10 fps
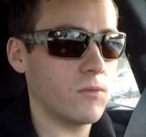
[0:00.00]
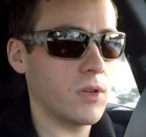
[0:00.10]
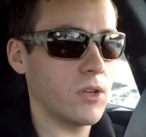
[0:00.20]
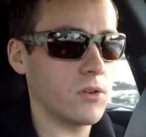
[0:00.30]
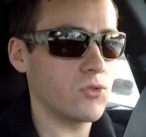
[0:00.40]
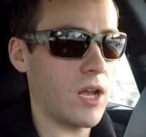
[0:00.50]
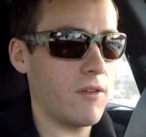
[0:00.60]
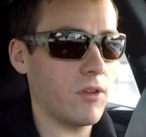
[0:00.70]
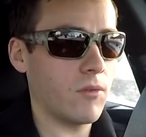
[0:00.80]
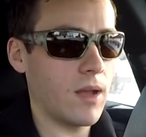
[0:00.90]
when you're
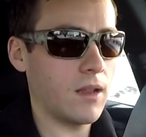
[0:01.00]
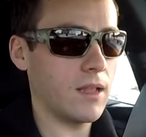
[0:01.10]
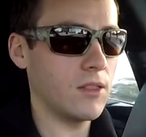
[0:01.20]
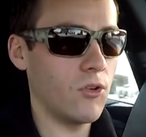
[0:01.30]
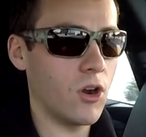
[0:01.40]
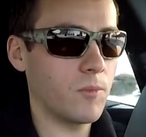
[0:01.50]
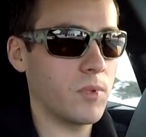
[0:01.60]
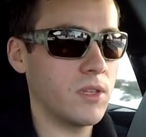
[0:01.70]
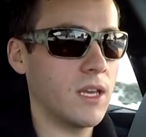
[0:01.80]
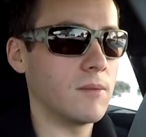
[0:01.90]
driving around at low
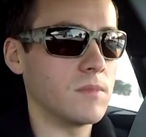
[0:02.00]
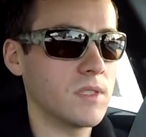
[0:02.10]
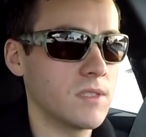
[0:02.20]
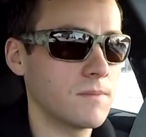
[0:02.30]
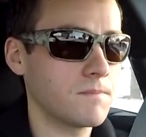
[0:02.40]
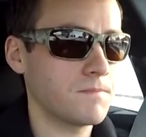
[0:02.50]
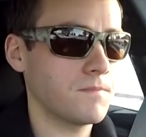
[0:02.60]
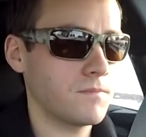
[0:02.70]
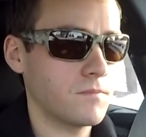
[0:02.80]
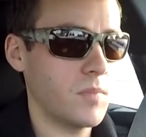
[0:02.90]
RPMs,
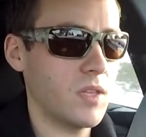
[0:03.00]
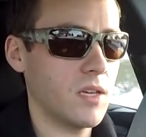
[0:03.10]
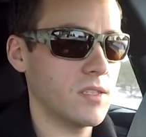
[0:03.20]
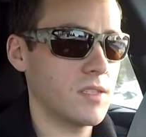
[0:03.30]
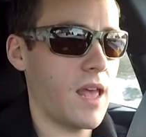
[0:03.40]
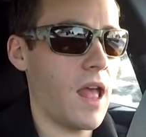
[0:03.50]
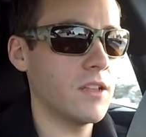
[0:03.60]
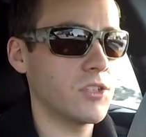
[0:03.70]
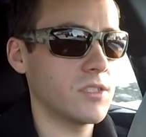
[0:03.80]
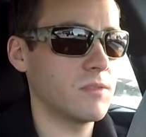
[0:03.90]
because the
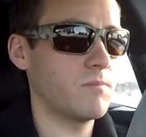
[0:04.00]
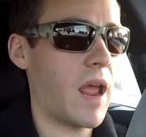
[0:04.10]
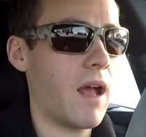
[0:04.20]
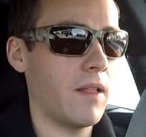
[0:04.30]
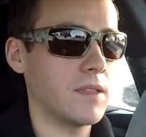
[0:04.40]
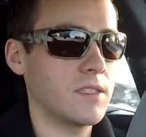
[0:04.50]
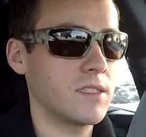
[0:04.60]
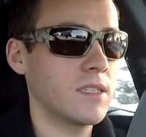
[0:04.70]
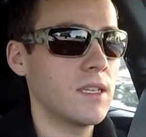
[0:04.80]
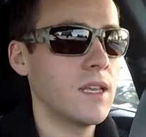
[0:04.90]
engine's
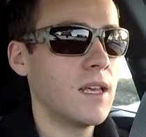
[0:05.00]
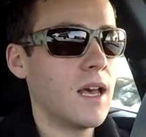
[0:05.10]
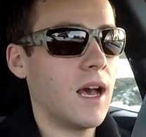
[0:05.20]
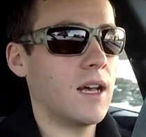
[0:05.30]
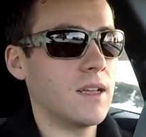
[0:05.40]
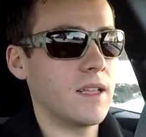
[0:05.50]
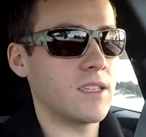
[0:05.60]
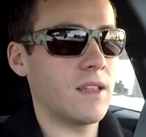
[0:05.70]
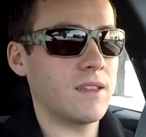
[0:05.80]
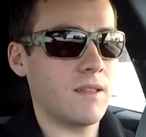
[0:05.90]
balance is
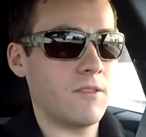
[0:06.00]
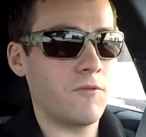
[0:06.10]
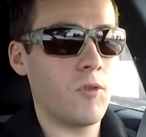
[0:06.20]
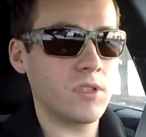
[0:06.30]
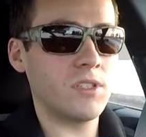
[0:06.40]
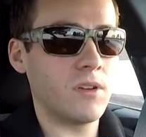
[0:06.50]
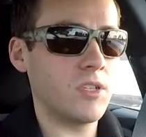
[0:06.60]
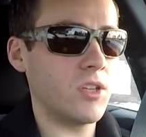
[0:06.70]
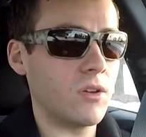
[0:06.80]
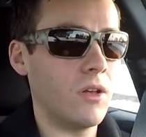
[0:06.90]
the four
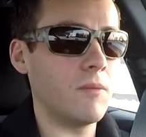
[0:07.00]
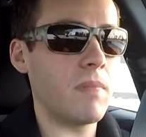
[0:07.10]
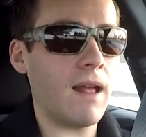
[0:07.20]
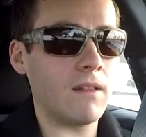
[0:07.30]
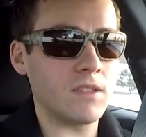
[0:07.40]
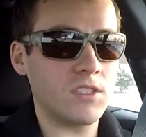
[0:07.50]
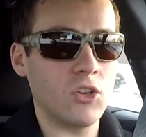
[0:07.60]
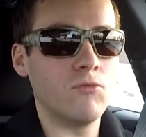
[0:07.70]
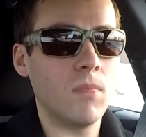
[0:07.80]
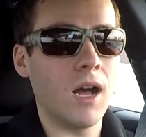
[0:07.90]
cylinders you can only balance
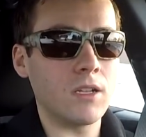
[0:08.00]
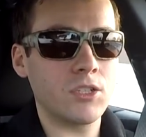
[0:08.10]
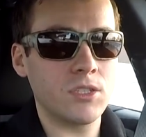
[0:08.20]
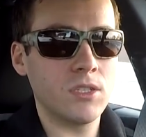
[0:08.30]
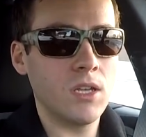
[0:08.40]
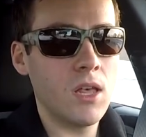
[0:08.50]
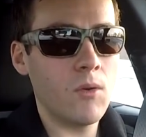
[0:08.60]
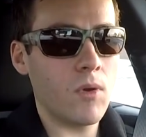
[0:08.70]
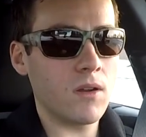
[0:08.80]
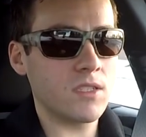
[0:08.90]
so much,
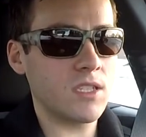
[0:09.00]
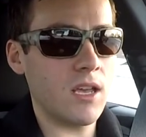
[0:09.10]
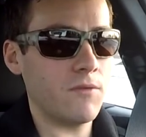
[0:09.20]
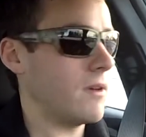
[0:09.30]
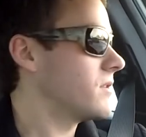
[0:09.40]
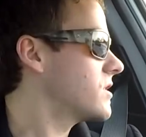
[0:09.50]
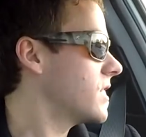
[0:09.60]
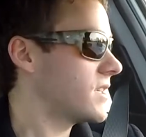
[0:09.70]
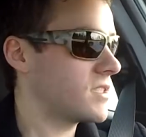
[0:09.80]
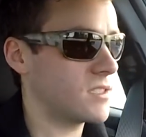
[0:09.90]
whereas say if you have a
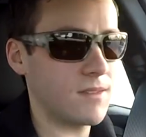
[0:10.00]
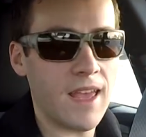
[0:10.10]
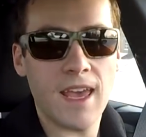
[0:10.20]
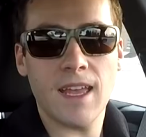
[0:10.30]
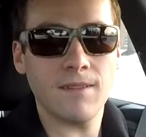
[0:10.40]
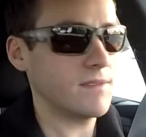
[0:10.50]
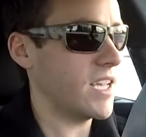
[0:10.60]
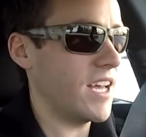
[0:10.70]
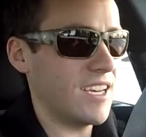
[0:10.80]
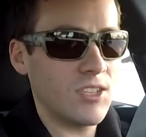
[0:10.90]
6, 8,
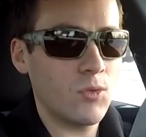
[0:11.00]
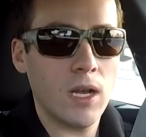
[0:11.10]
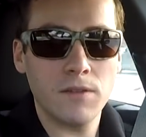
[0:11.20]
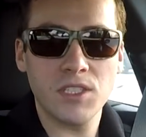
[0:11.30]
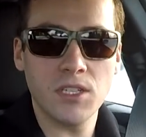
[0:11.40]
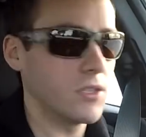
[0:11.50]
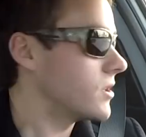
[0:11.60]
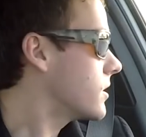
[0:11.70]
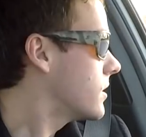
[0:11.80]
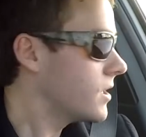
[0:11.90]
10, 12
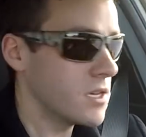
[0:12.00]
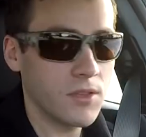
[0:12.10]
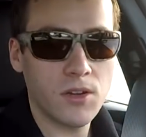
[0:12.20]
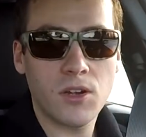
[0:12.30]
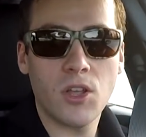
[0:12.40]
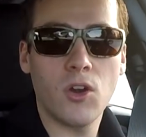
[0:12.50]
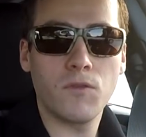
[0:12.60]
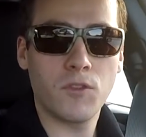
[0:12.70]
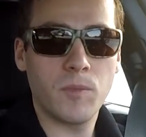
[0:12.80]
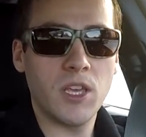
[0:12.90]
cylinder, they're known
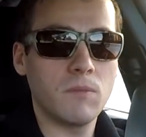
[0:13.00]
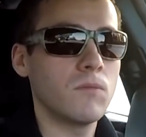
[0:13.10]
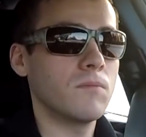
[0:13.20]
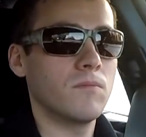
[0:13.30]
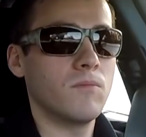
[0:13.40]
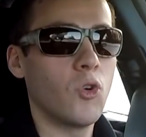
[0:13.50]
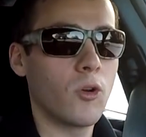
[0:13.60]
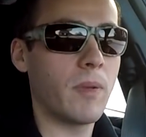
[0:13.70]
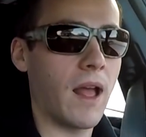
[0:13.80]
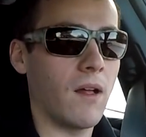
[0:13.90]
for being more
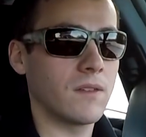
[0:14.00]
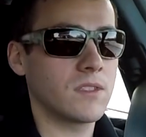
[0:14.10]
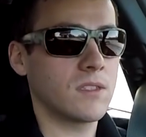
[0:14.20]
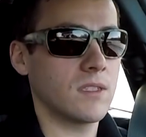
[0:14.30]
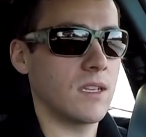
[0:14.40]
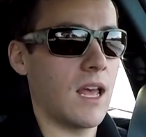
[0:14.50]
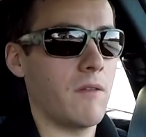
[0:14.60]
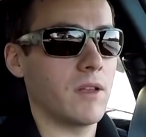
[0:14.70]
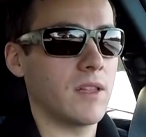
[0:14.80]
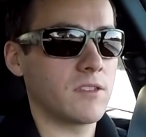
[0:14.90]
balanced and
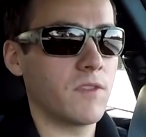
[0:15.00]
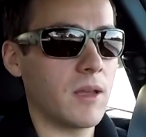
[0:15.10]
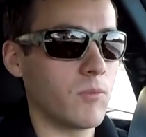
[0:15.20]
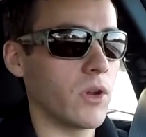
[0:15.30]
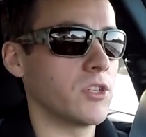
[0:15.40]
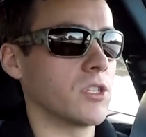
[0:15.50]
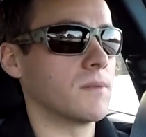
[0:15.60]
having less vibration.